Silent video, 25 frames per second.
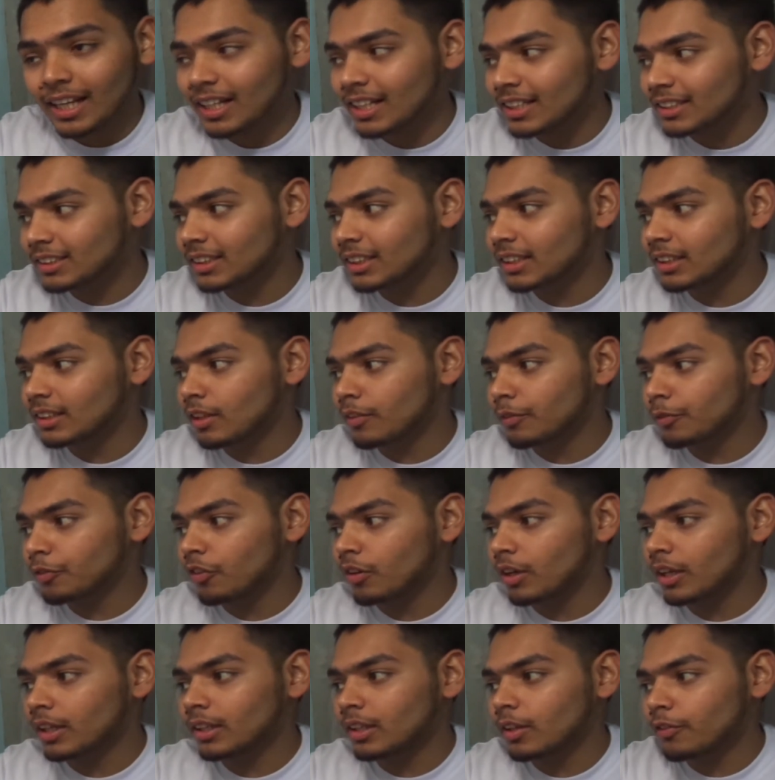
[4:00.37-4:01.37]
energy in
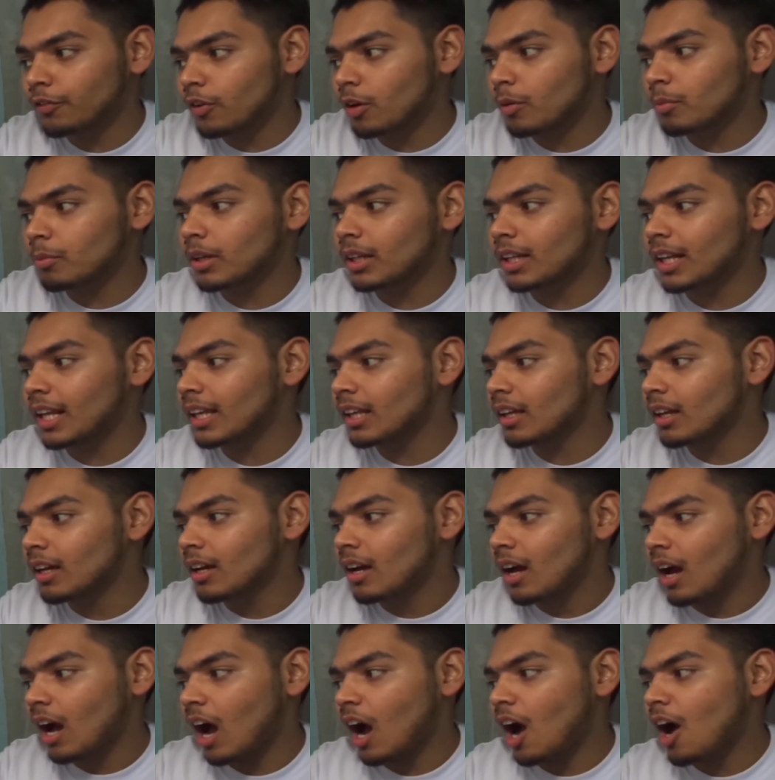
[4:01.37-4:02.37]
the formula like
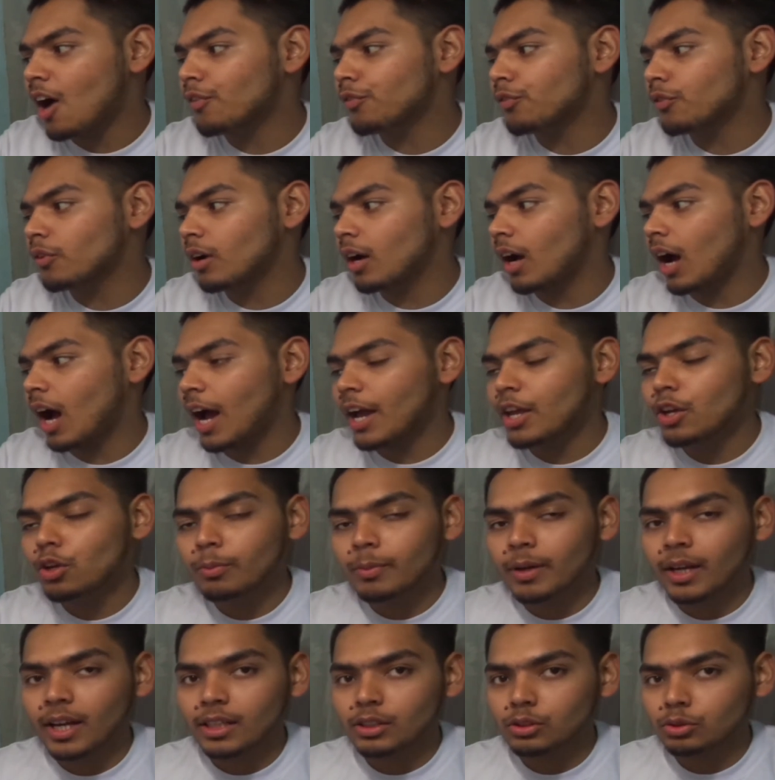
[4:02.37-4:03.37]
half I
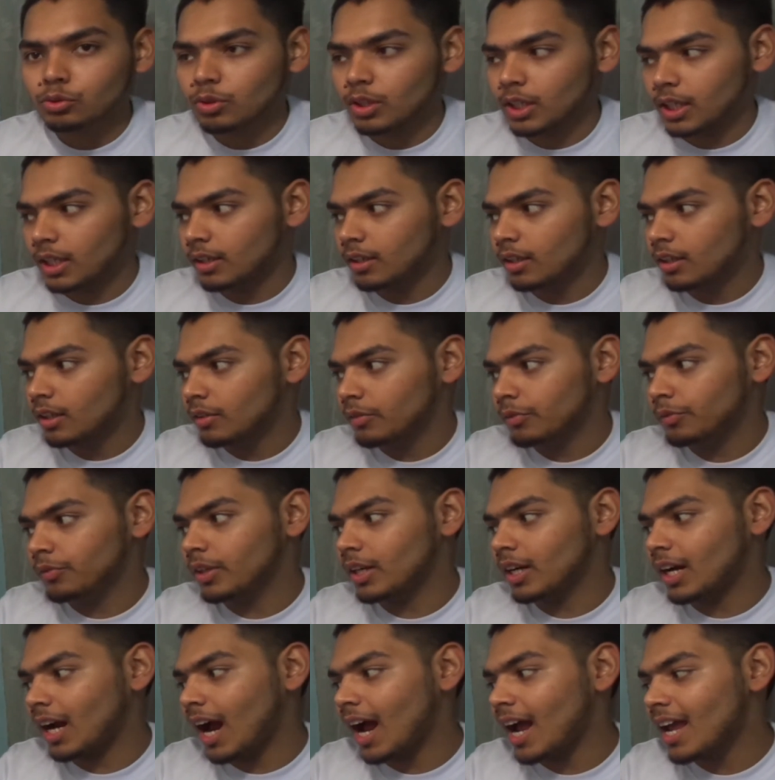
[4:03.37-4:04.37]
omega square,
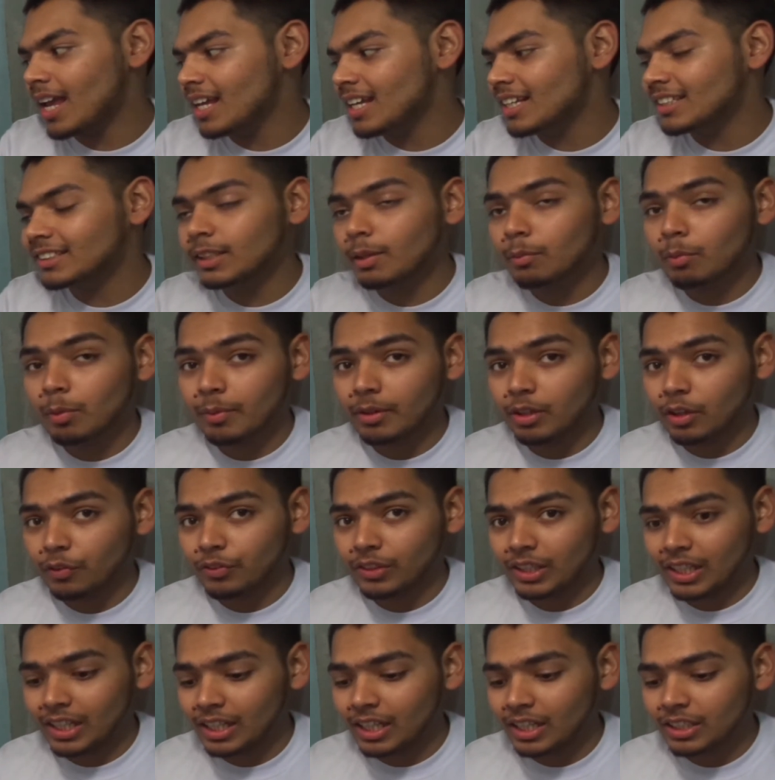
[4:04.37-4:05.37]
where I is the moment
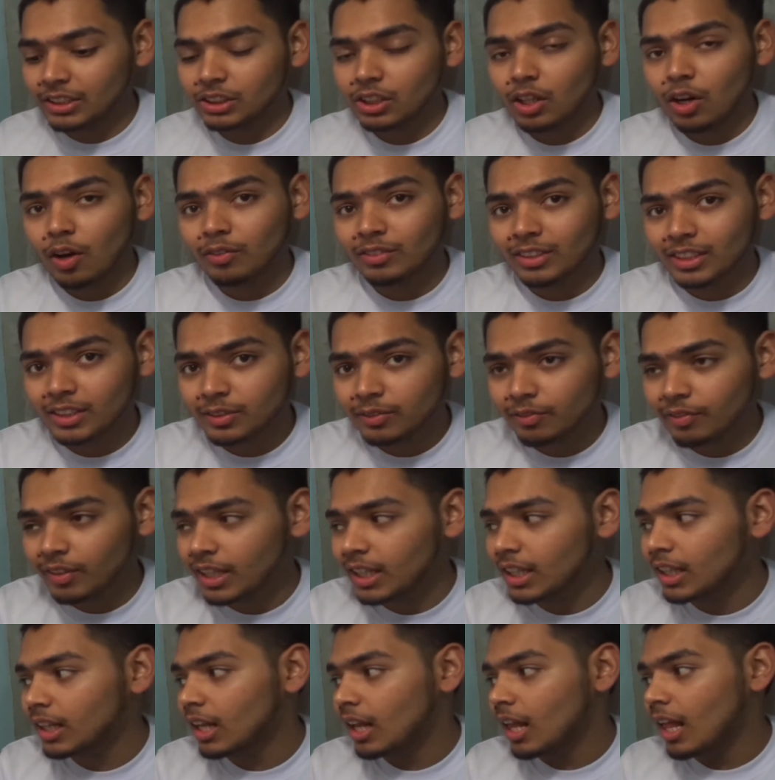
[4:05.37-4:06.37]
of inertia of this
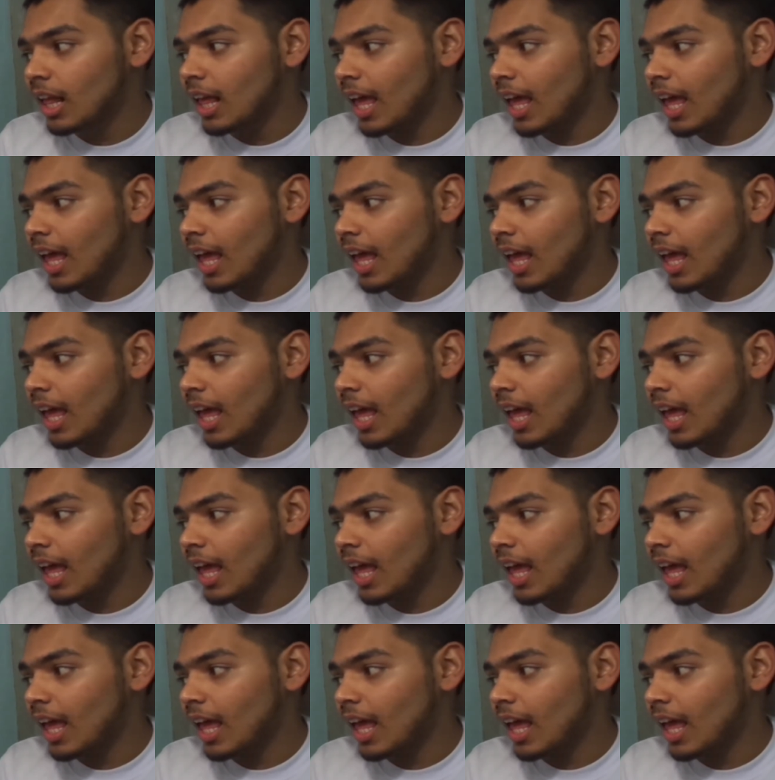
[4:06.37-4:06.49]
wheel,